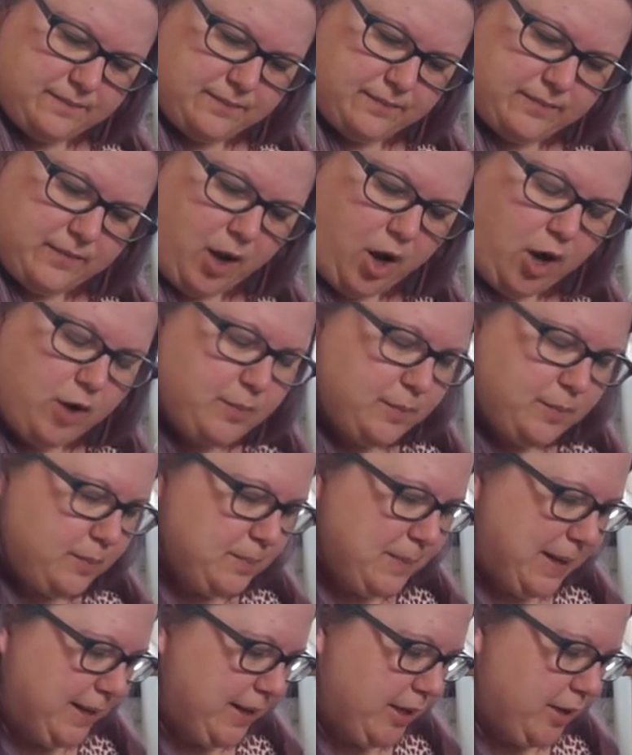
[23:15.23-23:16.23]
Hope
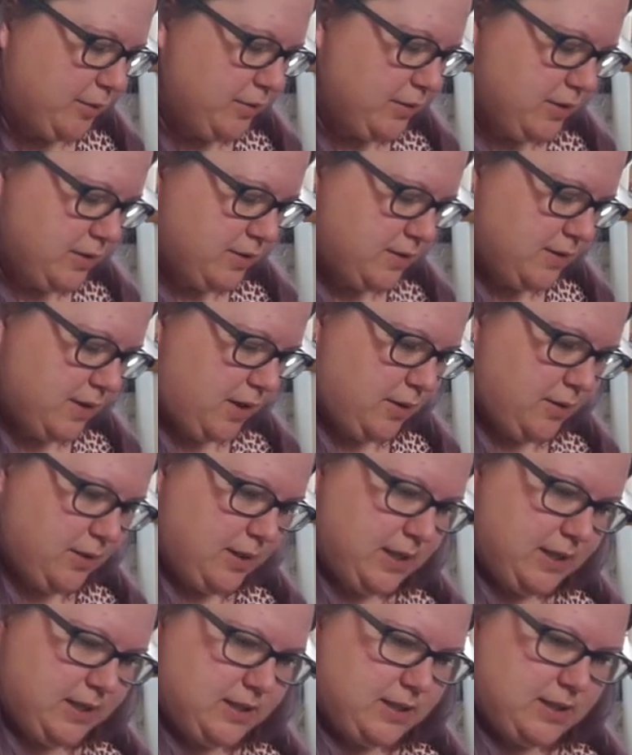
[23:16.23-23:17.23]
Meadows. So
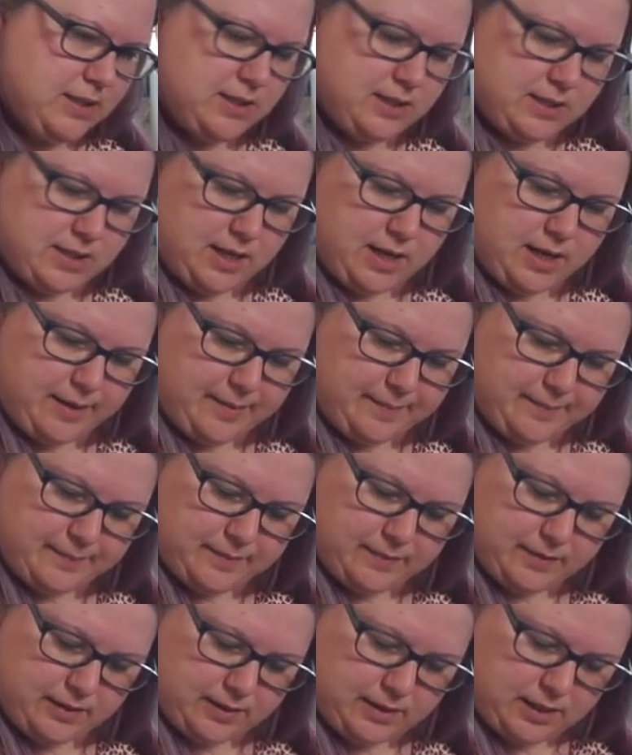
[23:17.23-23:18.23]
it's
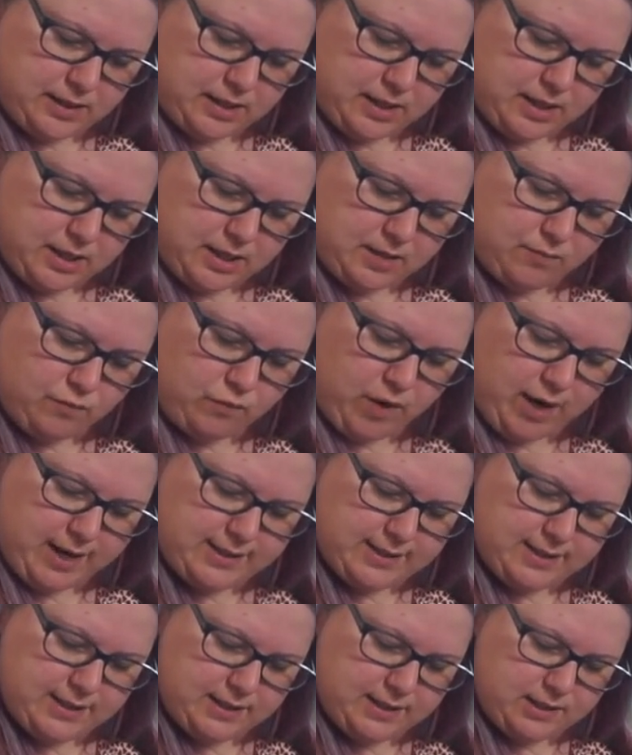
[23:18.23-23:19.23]
um, the
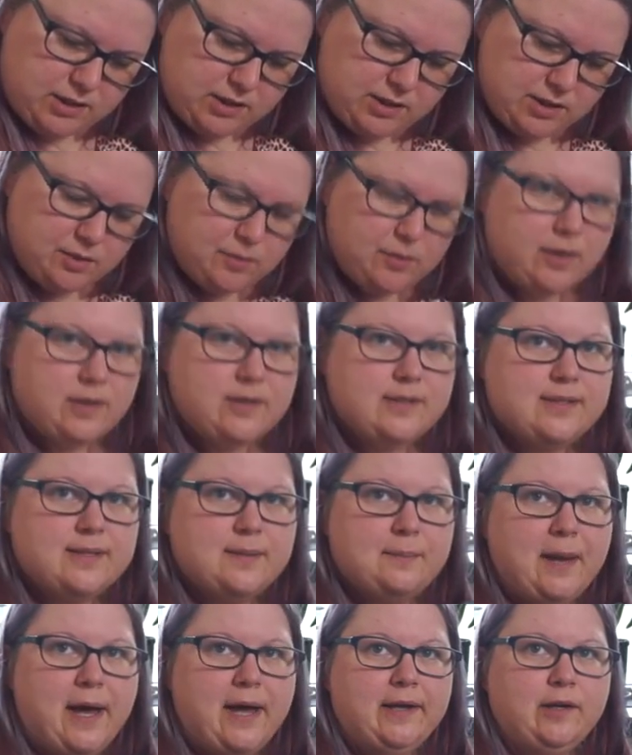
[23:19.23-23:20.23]
writing duo. It's a
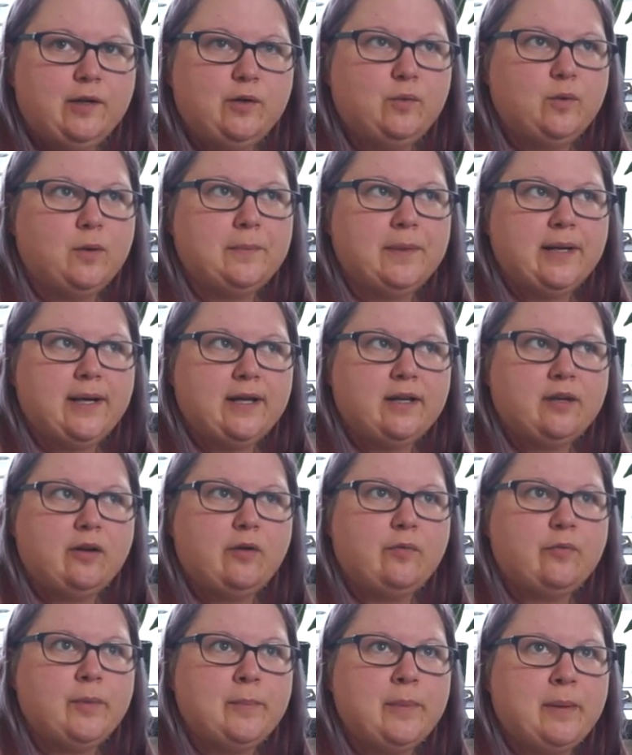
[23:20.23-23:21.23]
man and a woman. I
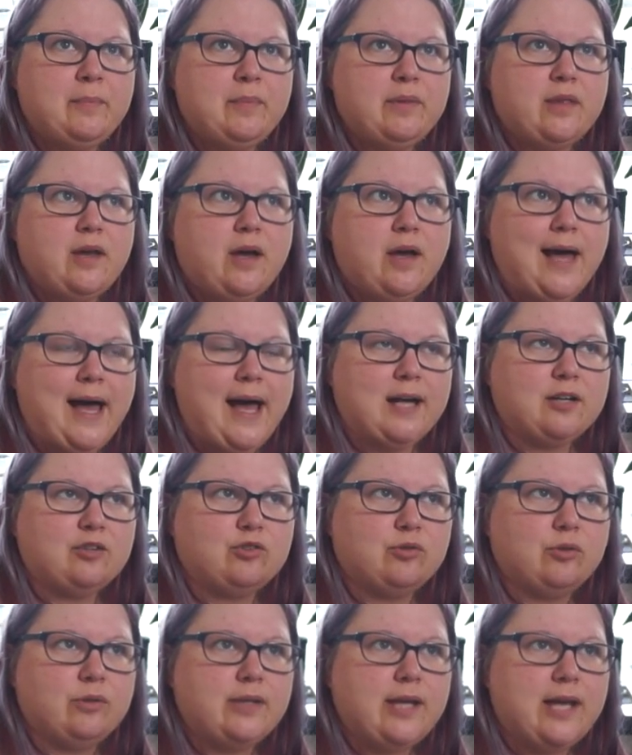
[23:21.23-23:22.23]
don't remember their
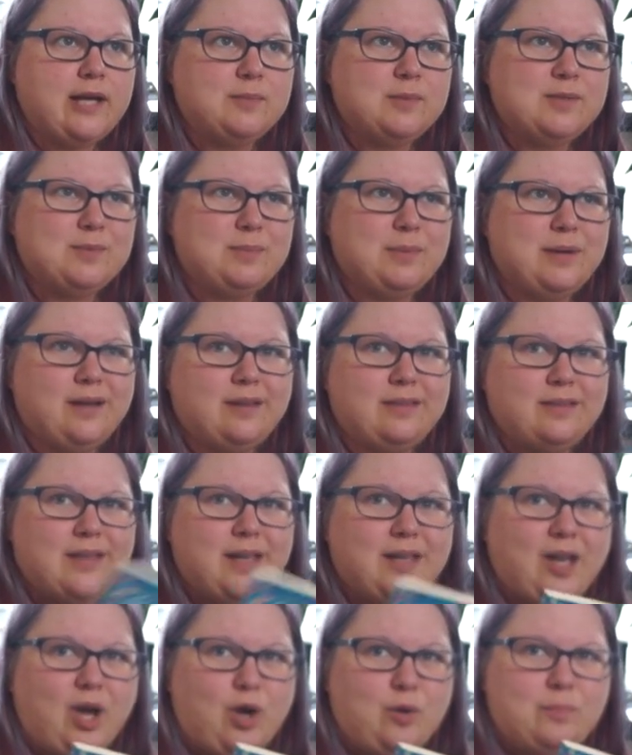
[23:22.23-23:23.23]
actual names, but
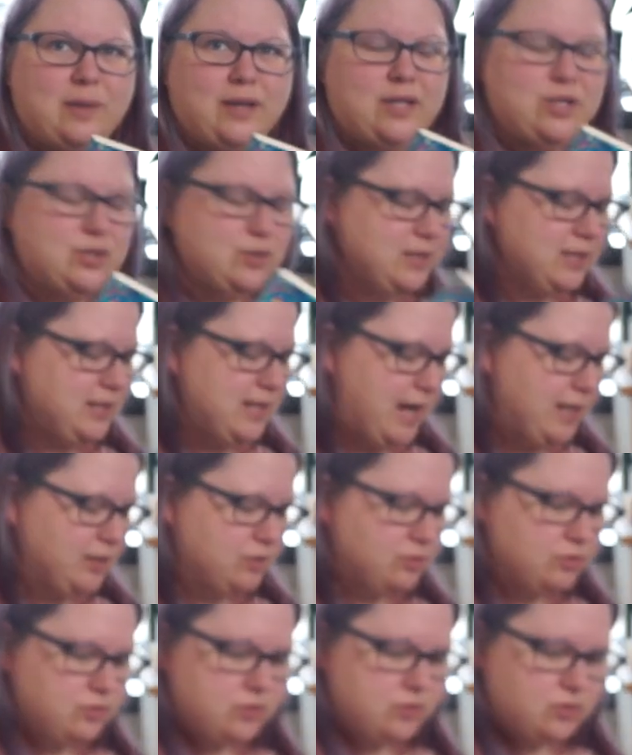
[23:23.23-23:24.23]
they go by Lucy
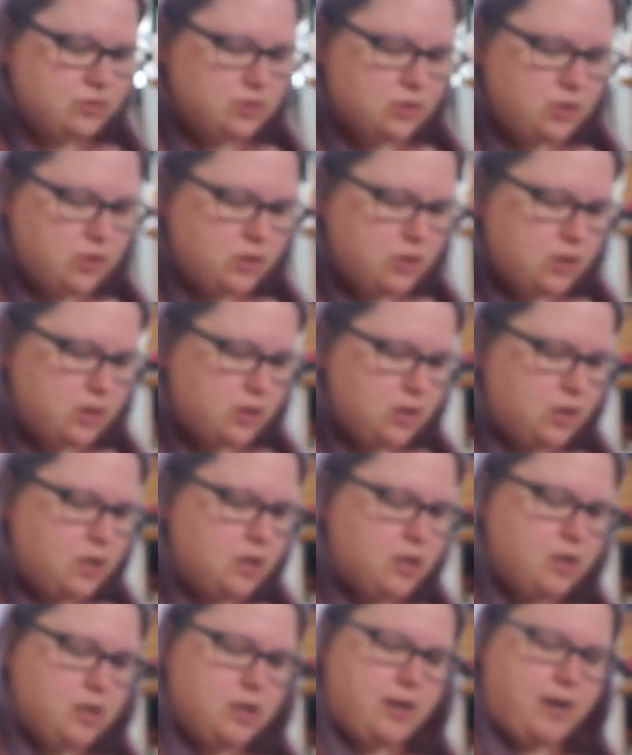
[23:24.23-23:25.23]
Daniels.
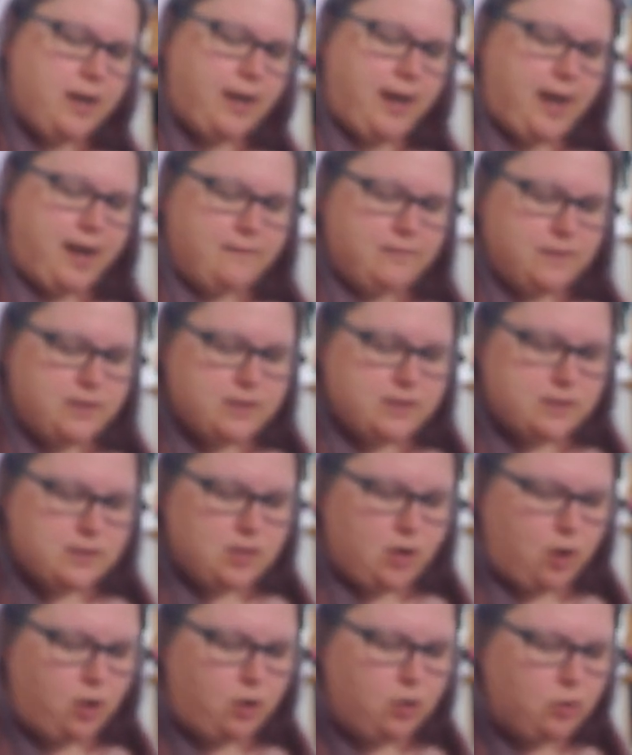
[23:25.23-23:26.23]
Uh, I have this
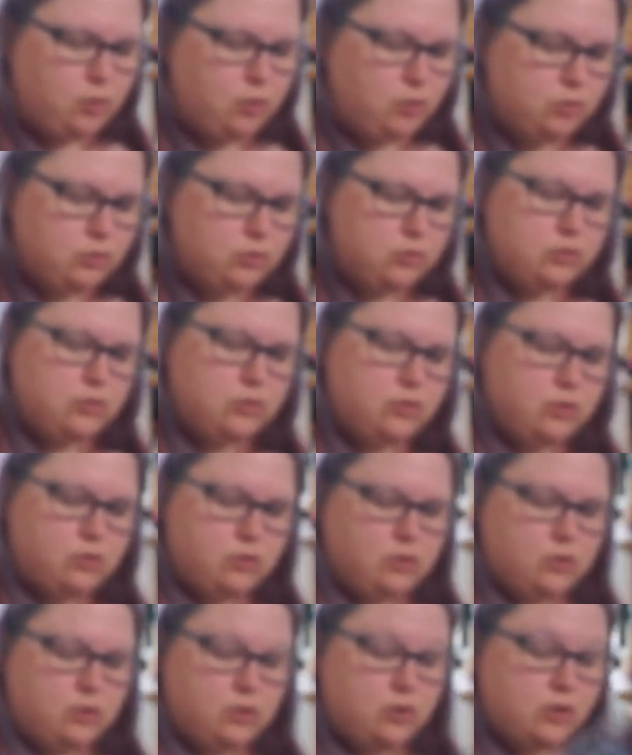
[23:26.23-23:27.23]
whole
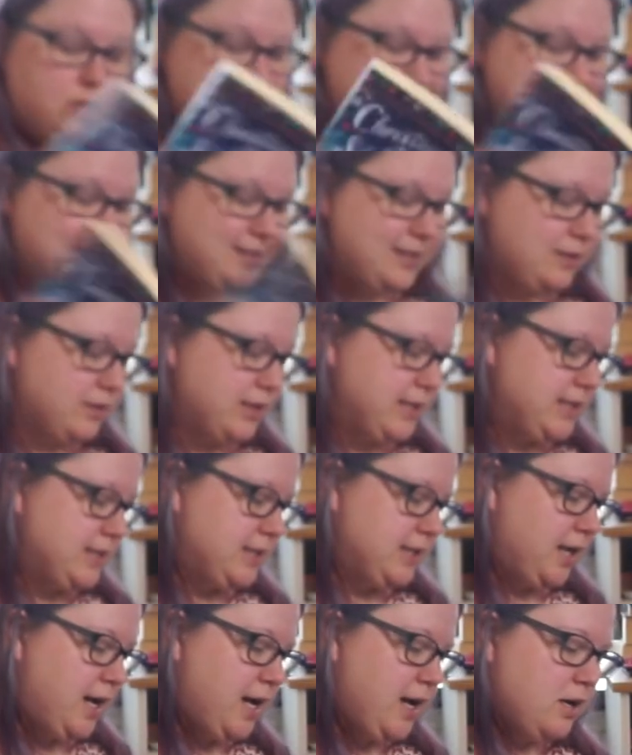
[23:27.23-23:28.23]
series
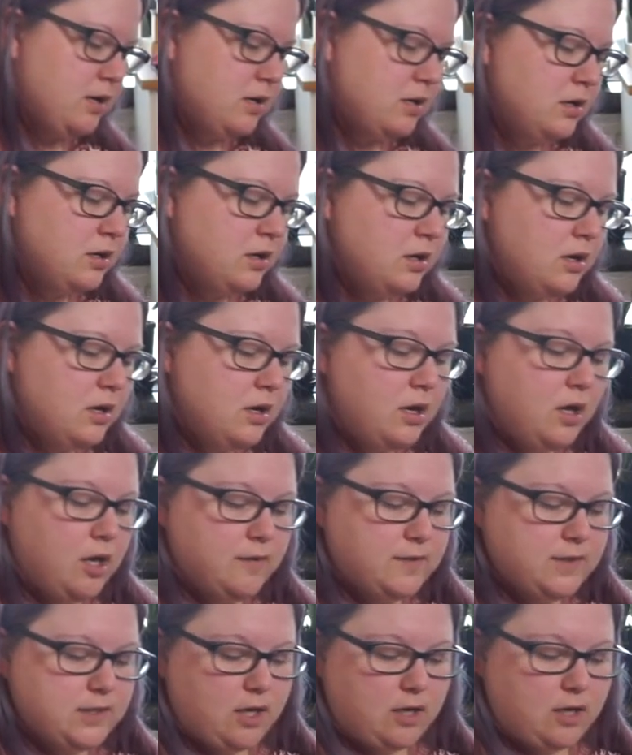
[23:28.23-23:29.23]
here.
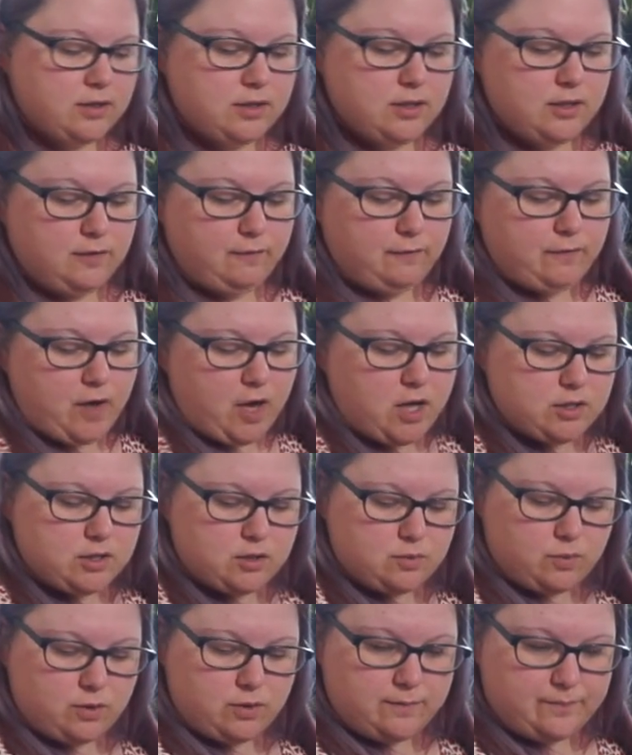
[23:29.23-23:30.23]
I've started the
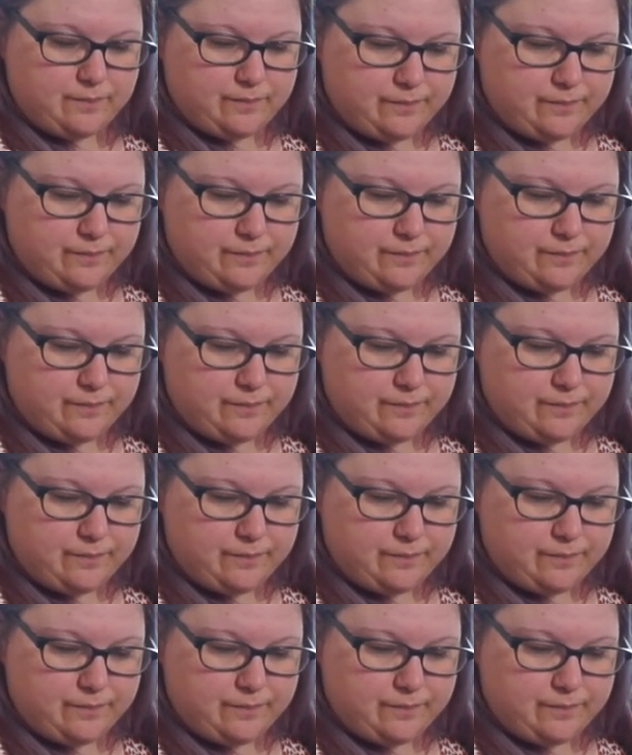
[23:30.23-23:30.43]
first one.